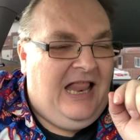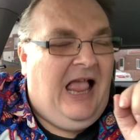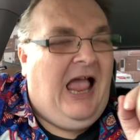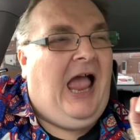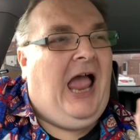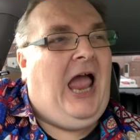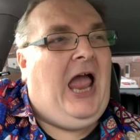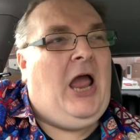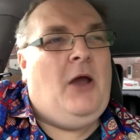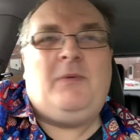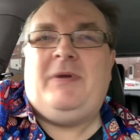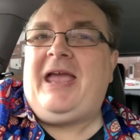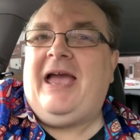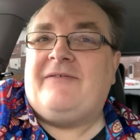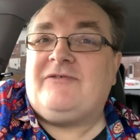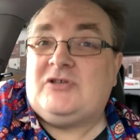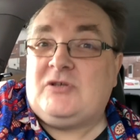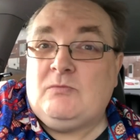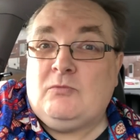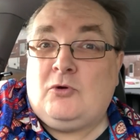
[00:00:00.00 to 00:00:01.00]
We
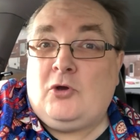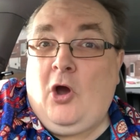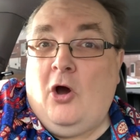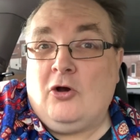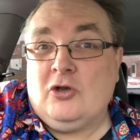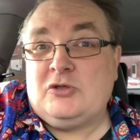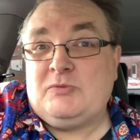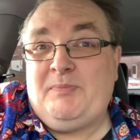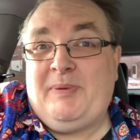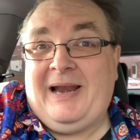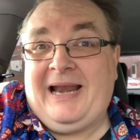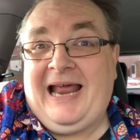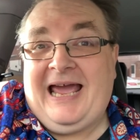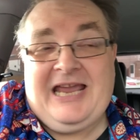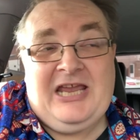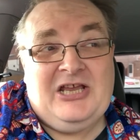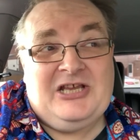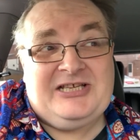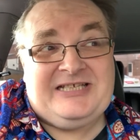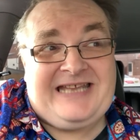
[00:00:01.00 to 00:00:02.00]
have some
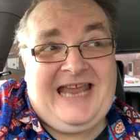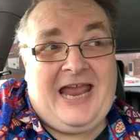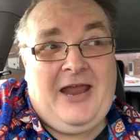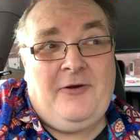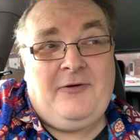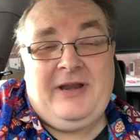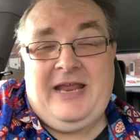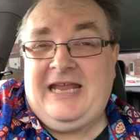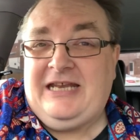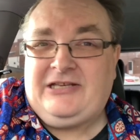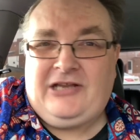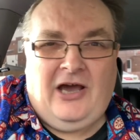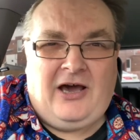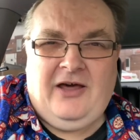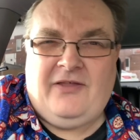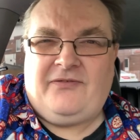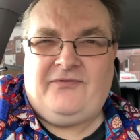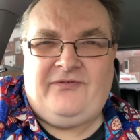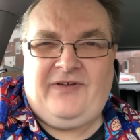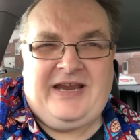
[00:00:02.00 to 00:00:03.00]
cosplayers down here,
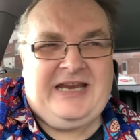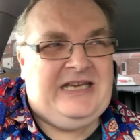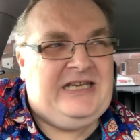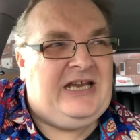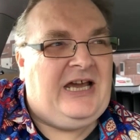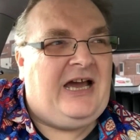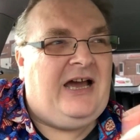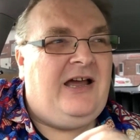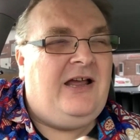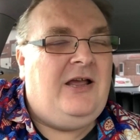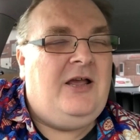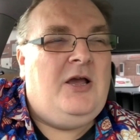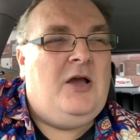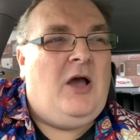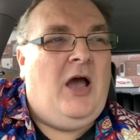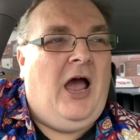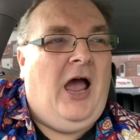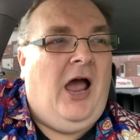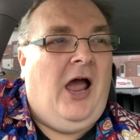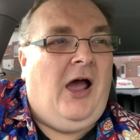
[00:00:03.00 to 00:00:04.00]
Darth Vader.
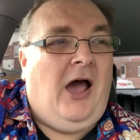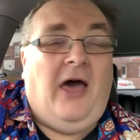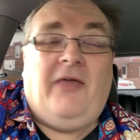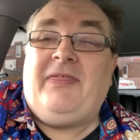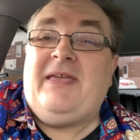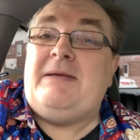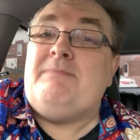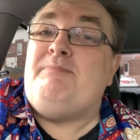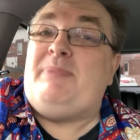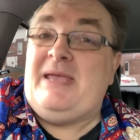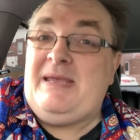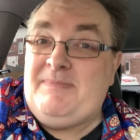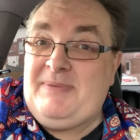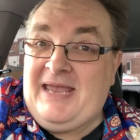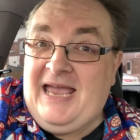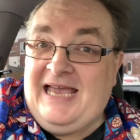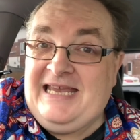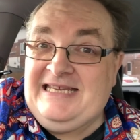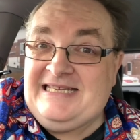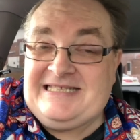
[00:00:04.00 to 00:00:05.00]
I think
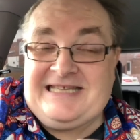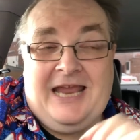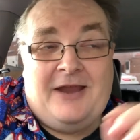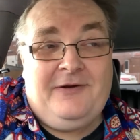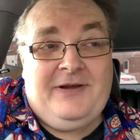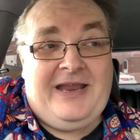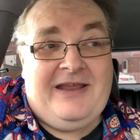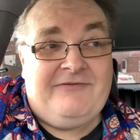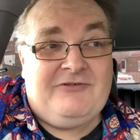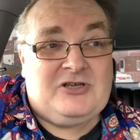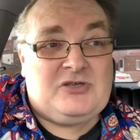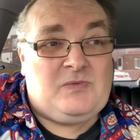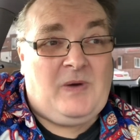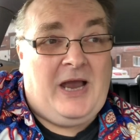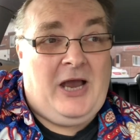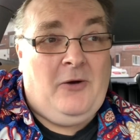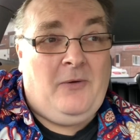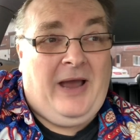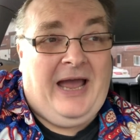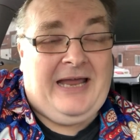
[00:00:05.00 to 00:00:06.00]
BB-8's down here as
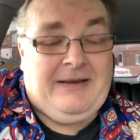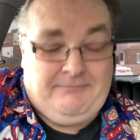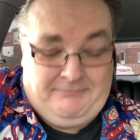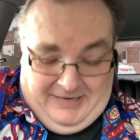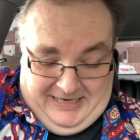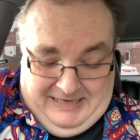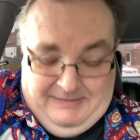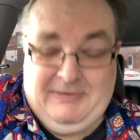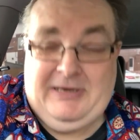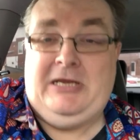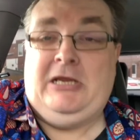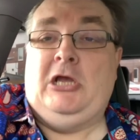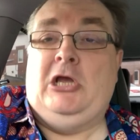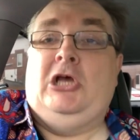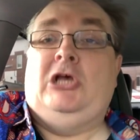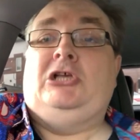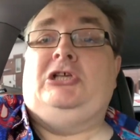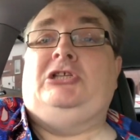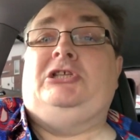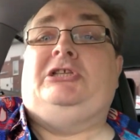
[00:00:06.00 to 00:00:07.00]
well, and maybe
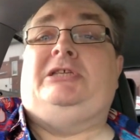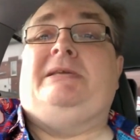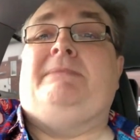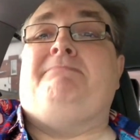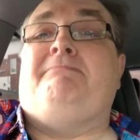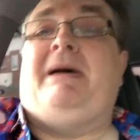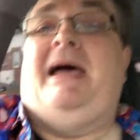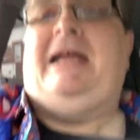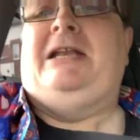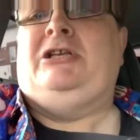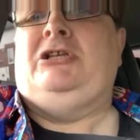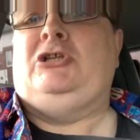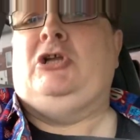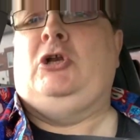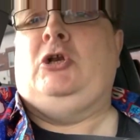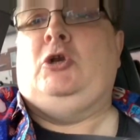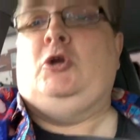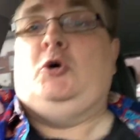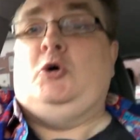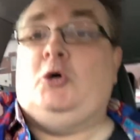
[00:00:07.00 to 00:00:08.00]
the
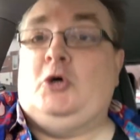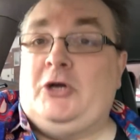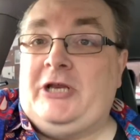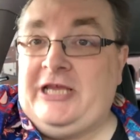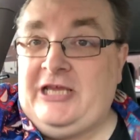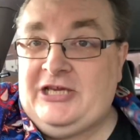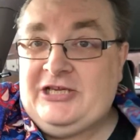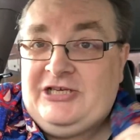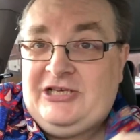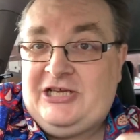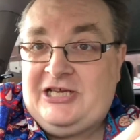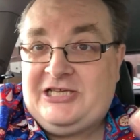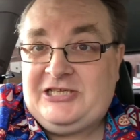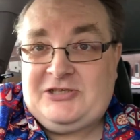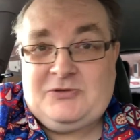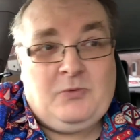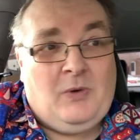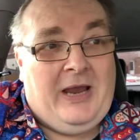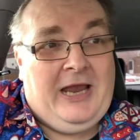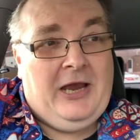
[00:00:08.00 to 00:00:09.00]
Mandalorian
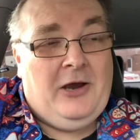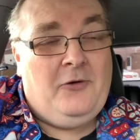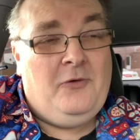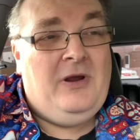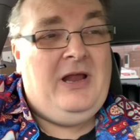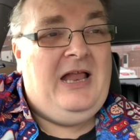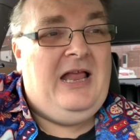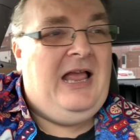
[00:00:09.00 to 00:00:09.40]
as well.